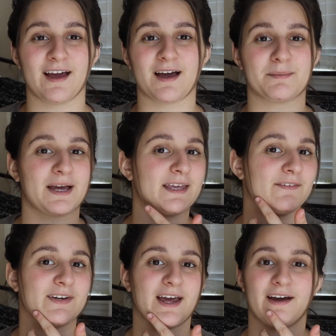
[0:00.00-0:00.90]
I
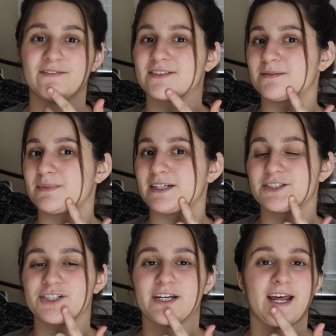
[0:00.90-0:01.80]
even have some
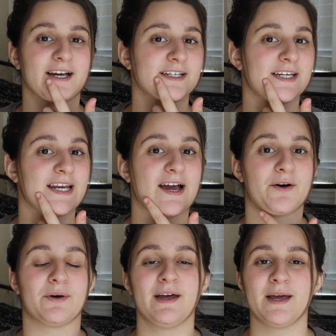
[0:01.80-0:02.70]
like chin acne
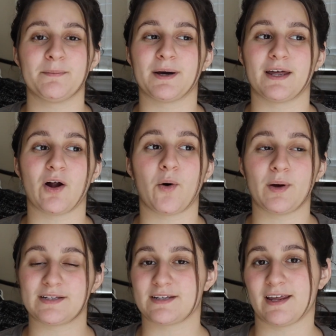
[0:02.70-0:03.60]
now, but
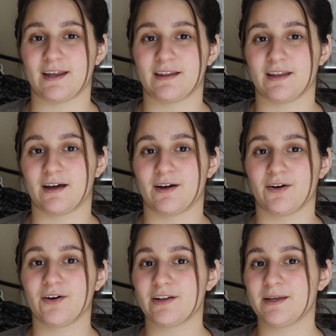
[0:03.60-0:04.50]
always in the
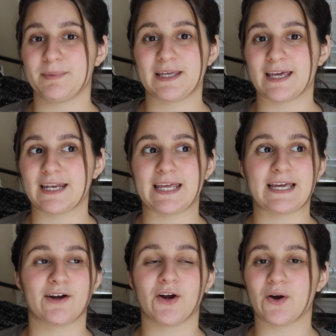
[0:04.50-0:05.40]

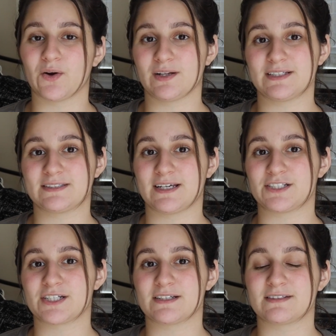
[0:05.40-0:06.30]
early
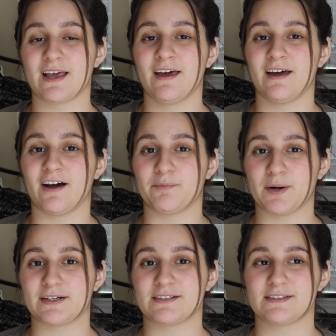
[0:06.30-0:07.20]
stages of
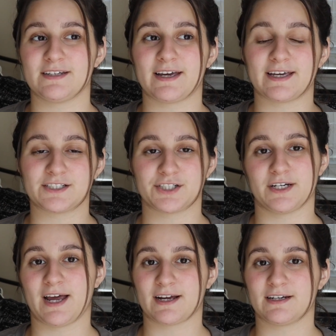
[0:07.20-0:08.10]
pregnancy, I get
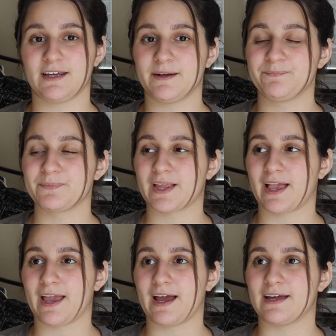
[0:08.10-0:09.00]
chin acne,
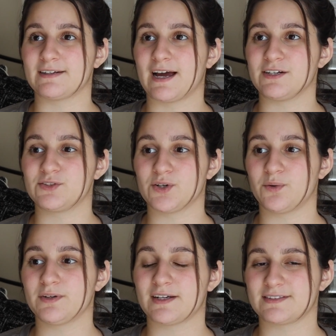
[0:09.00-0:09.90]
and I
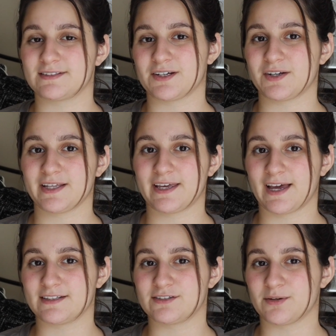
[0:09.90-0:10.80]
don't necessarily
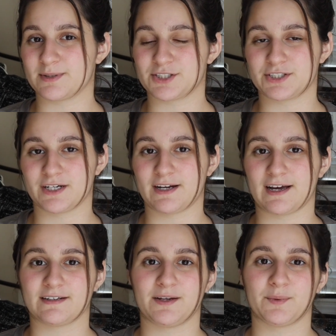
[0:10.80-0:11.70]
get so much chin
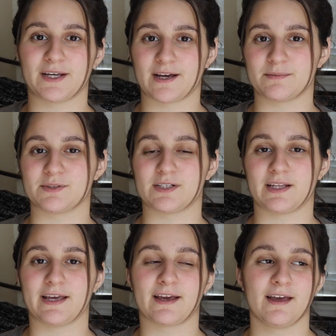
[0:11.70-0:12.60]
acne when it comes to
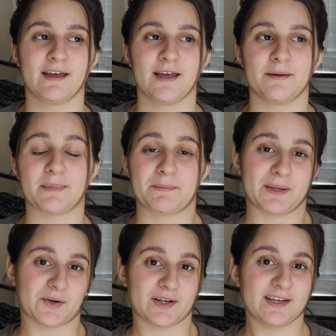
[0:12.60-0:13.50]
like my
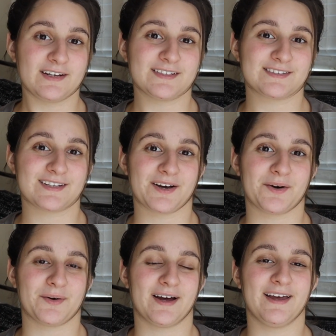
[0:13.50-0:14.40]
period.
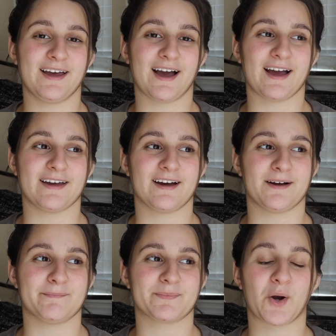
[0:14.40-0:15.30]
So
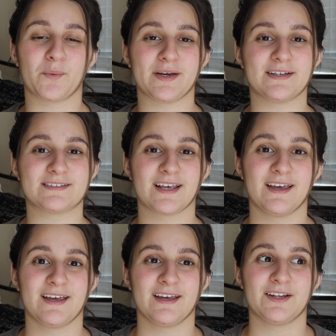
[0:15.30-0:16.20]
I always
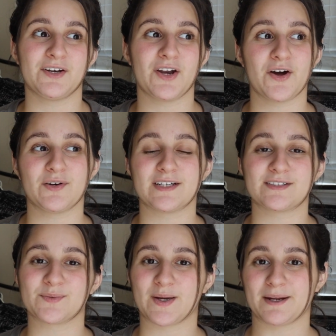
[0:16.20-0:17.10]

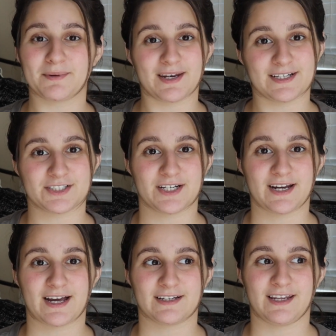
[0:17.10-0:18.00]
notice when I'm getting chin
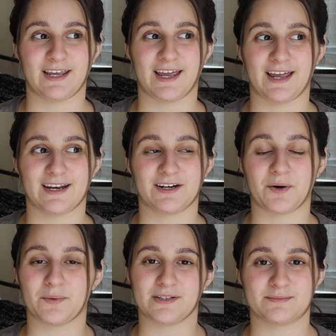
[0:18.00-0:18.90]
acne, and it
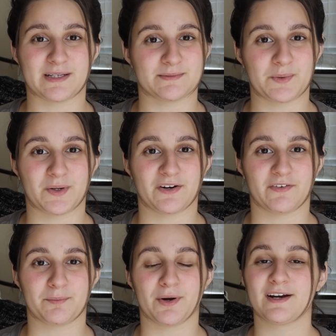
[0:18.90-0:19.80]
always makes me wonder if
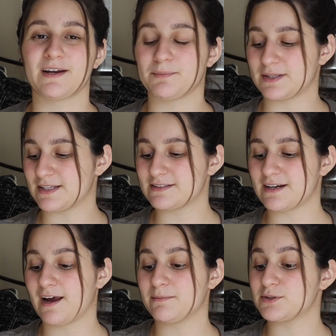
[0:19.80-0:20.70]
I'm pregnant. But this
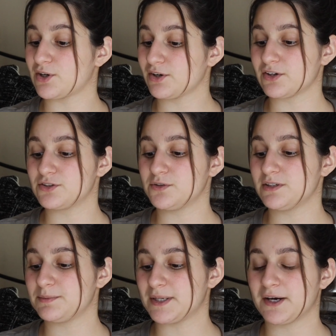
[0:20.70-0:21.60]
time, starting on 2
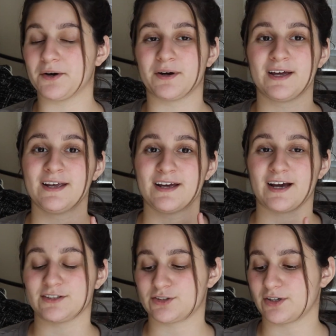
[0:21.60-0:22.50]
DPO,
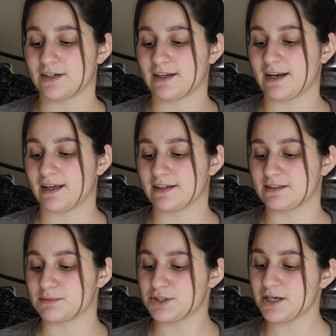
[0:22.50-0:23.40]
I started getting
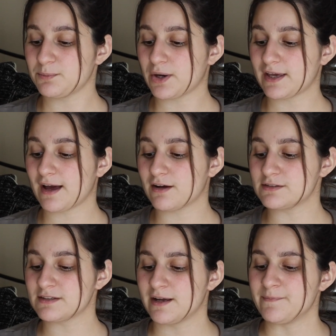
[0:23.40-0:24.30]
some chin breakouts.